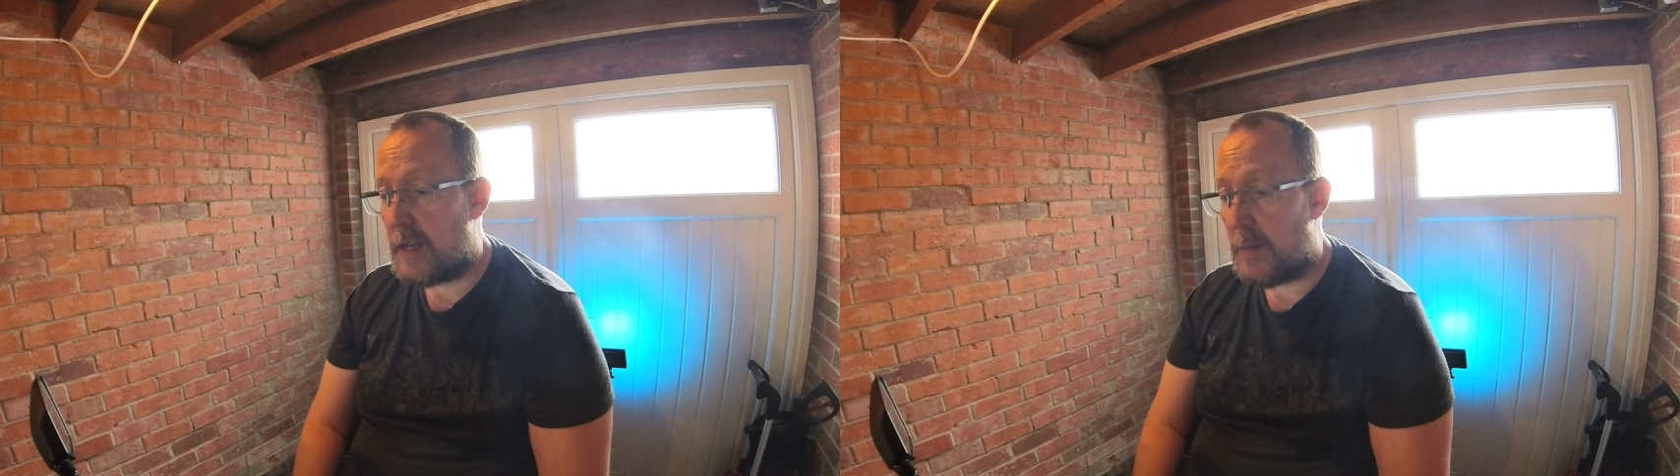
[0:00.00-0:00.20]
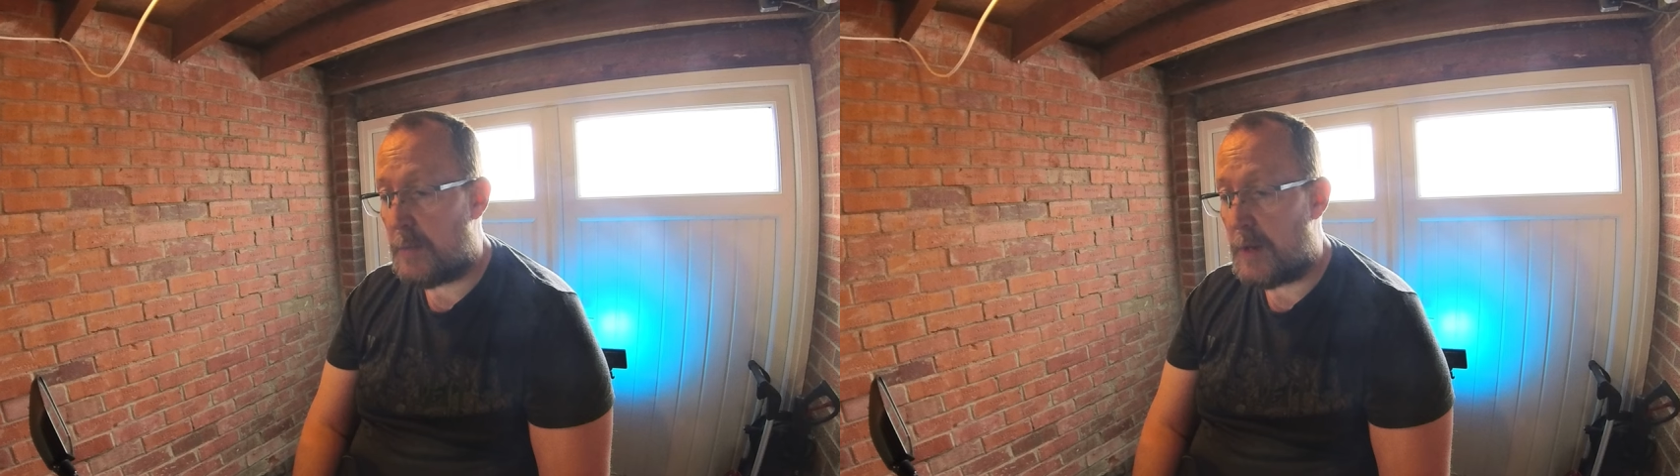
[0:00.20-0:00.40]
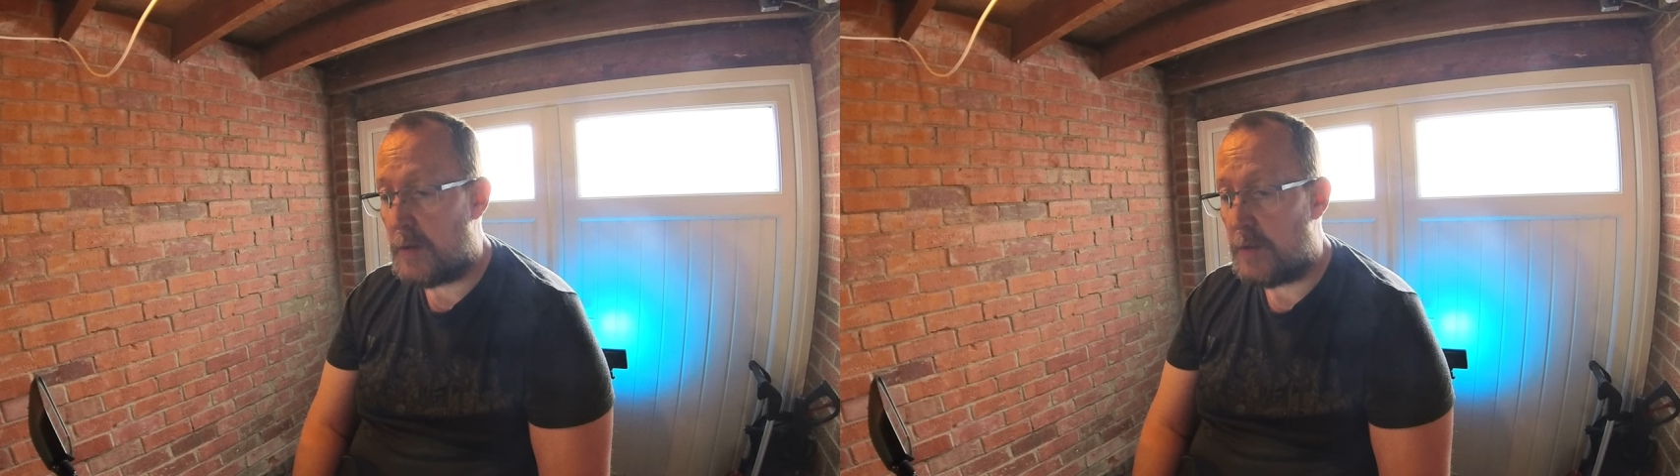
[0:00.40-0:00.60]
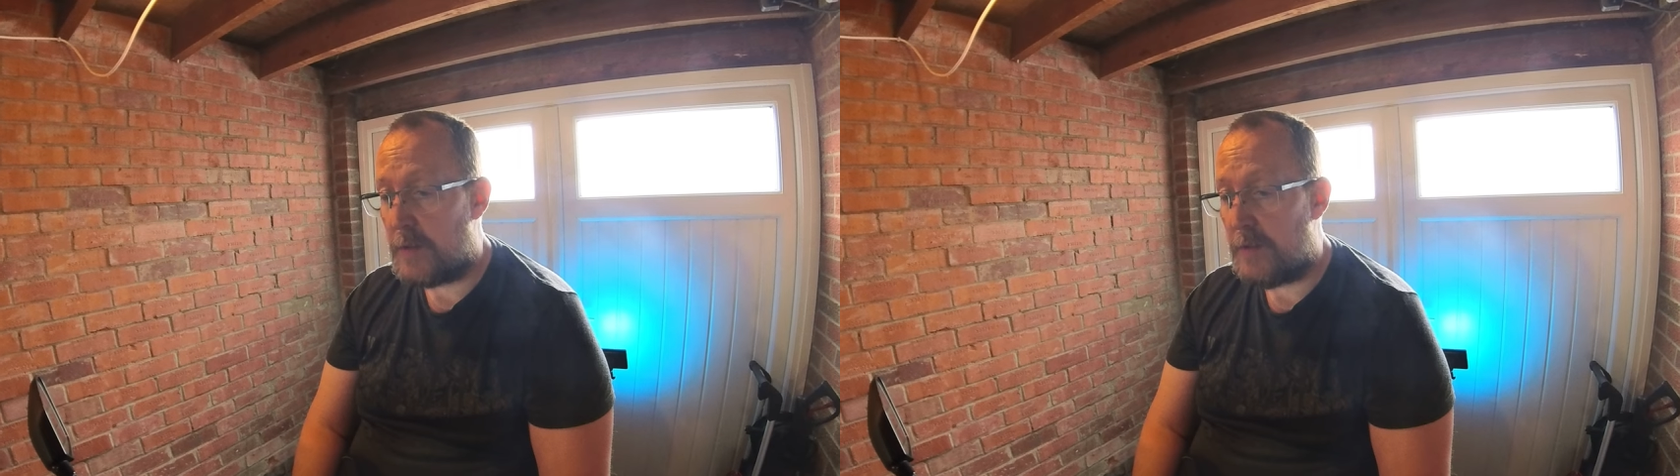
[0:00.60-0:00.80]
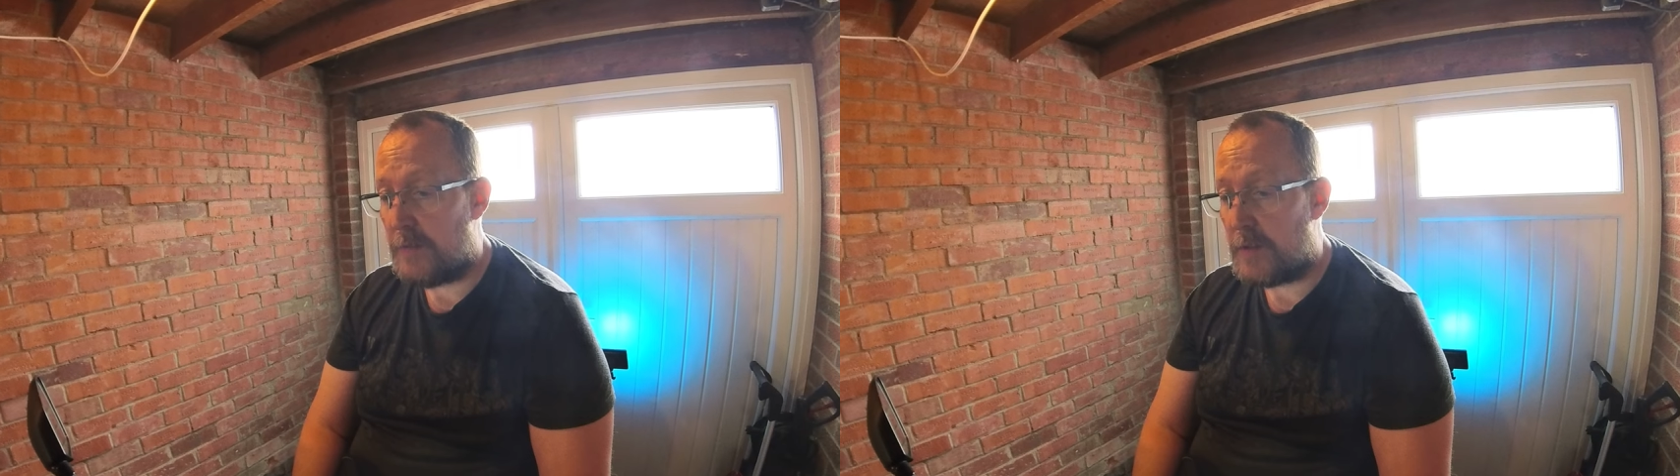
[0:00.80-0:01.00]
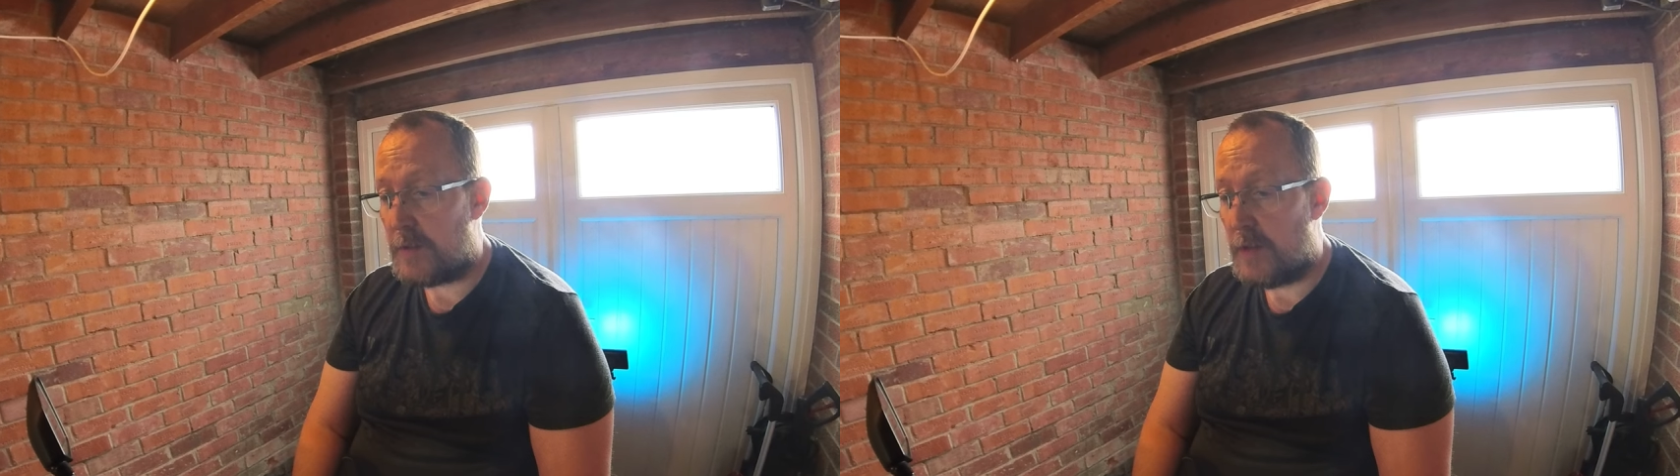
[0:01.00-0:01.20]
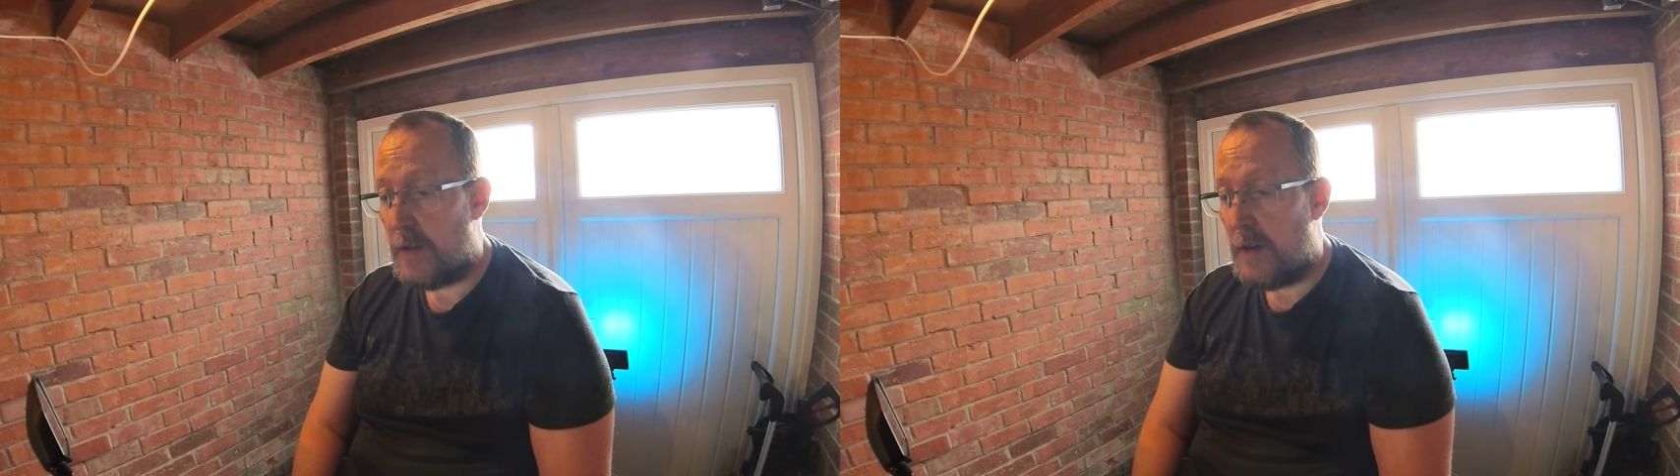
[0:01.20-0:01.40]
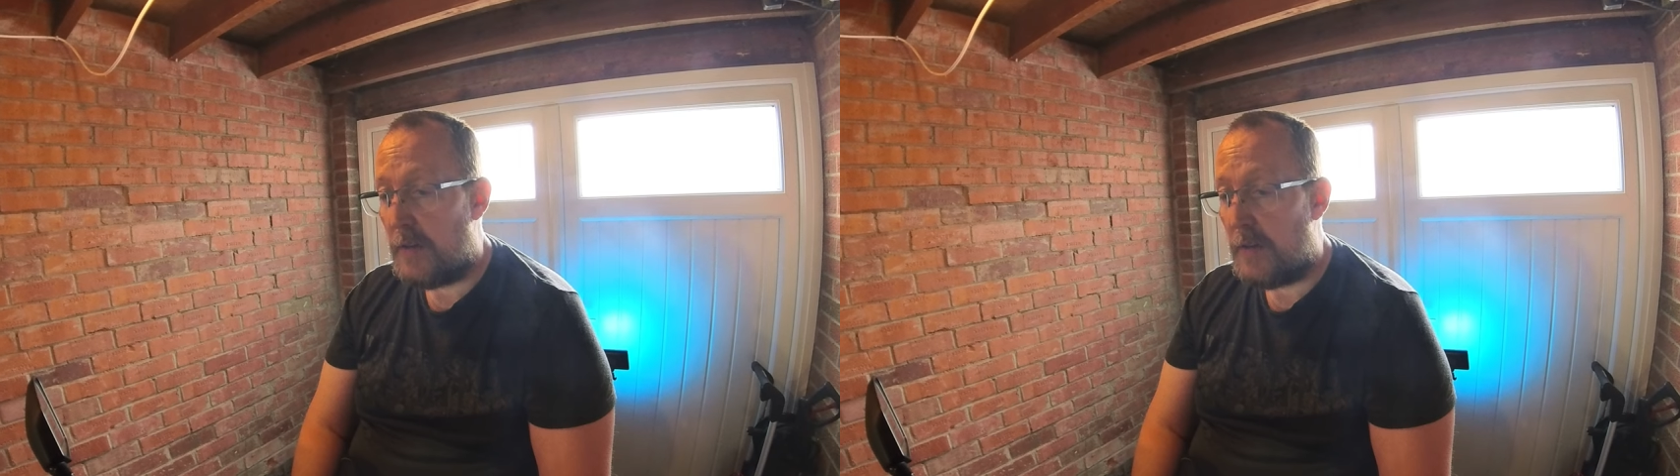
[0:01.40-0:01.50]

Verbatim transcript: can make all the difference.